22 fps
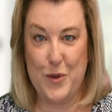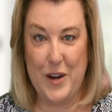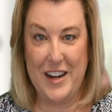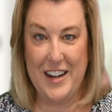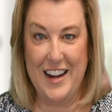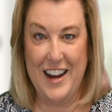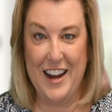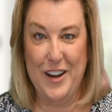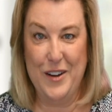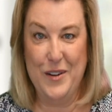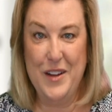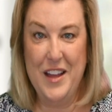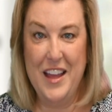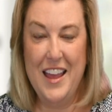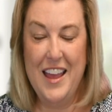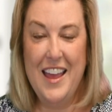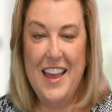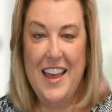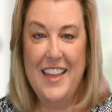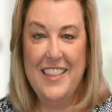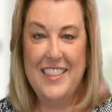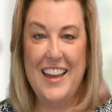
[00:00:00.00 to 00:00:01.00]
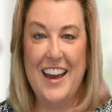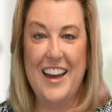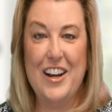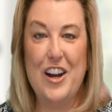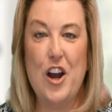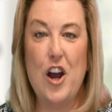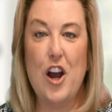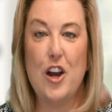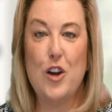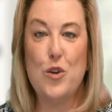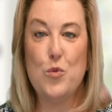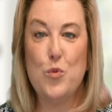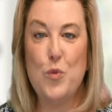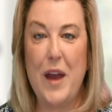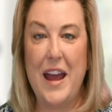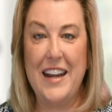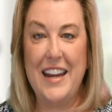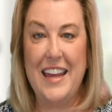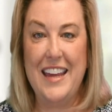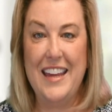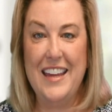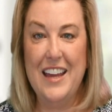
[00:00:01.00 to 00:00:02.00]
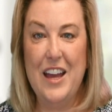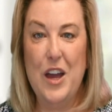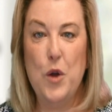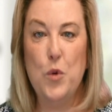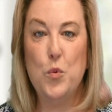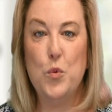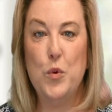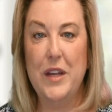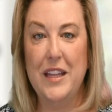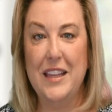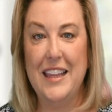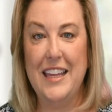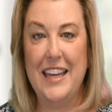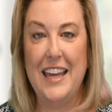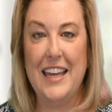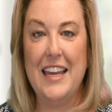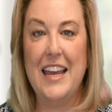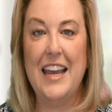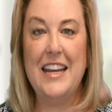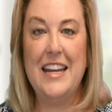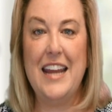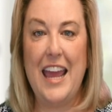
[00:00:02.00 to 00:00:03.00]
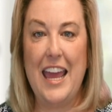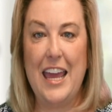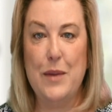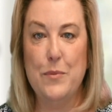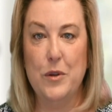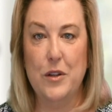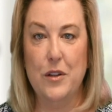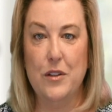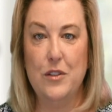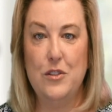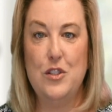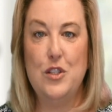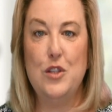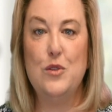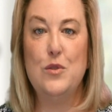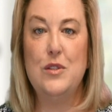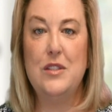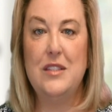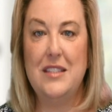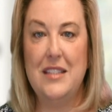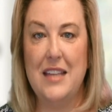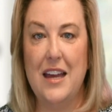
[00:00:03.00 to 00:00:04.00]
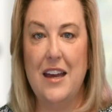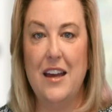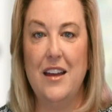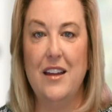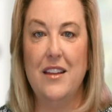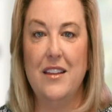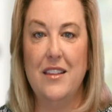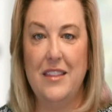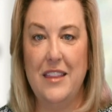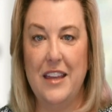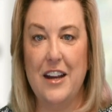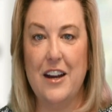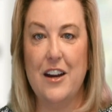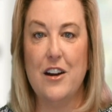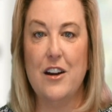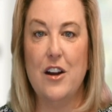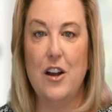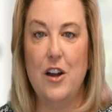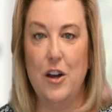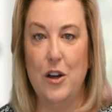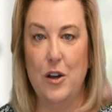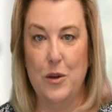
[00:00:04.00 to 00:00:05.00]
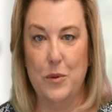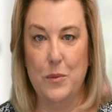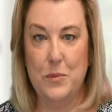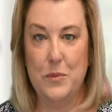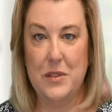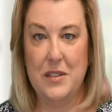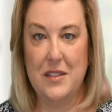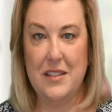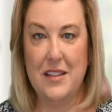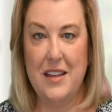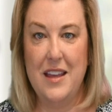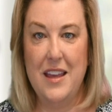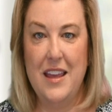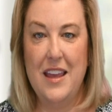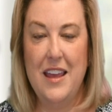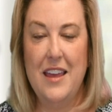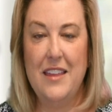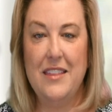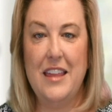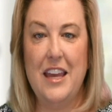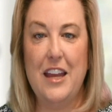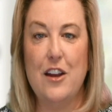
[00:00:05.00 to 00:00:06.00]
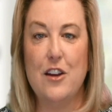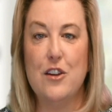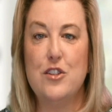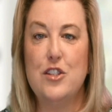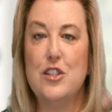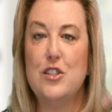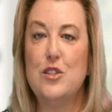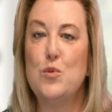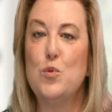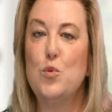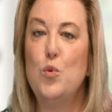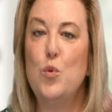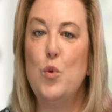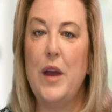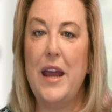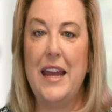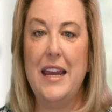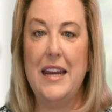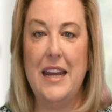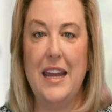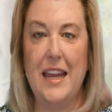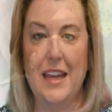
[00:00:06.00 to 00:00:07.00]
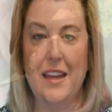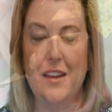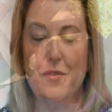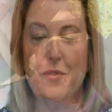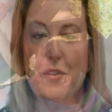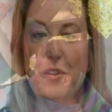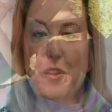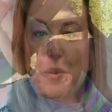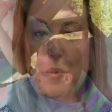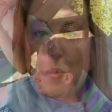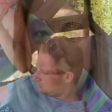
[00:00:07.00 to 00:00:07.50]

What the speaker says: right now that are ready, willing, and able to sell their homes. They are just waiting for the